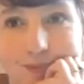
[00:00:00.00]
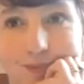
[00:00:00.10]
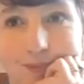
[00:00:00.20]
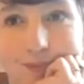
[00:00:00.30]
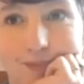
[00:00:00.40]

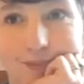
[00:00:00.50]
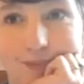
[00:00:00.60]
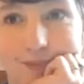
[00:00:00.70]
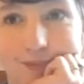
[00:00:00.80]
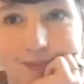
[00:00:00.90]

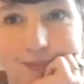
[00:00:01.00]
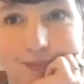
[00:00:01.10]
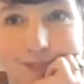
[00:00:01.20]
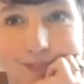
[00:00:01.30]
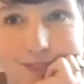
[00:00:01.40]

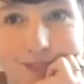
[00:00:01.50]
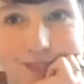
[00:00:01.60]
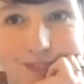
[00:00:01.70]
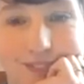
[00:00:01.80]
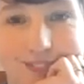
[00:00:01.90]

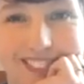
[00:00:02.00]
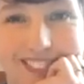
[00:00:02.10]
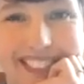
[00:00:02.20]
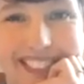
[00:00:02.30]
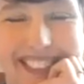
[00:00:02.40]

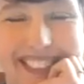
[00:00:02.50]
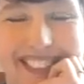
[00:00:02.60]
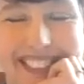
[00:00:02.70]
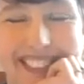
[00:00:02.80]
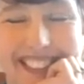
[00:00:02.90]

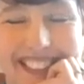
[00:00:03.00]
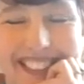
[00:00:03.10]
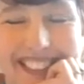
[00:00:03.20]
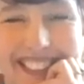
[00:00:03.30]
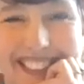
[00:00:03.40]

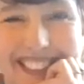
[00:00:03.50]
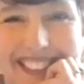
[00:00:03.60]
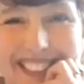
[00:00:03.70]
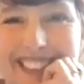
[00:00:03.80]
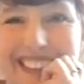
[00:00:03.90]

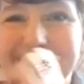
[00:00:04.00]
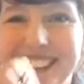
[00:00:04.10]
No words are spoken by the person on screen.